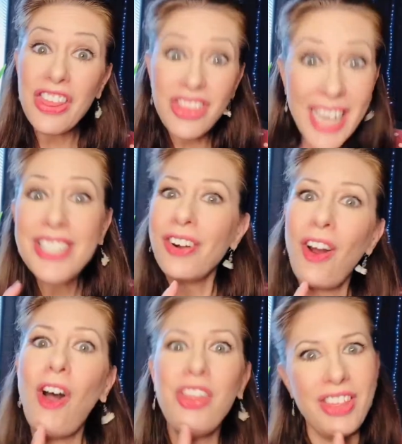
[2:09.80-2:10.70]
These are
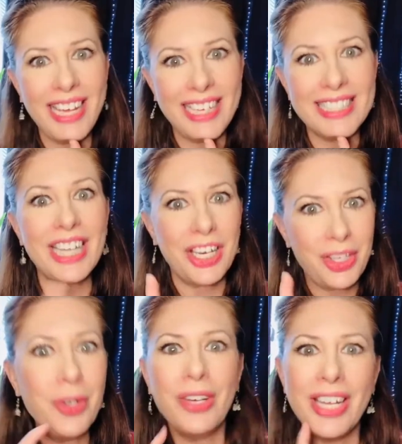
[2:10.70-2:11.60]
all things that
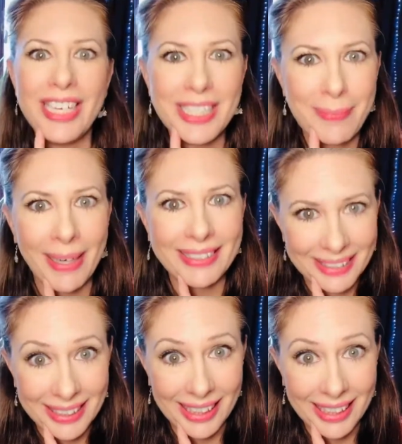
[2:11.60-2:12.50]
you can expect to
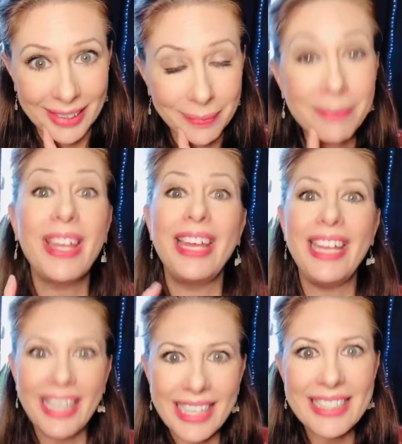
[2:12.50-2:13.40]
see
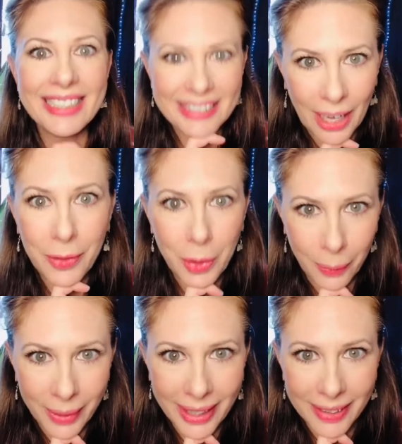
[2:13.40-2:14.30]
in South Korea.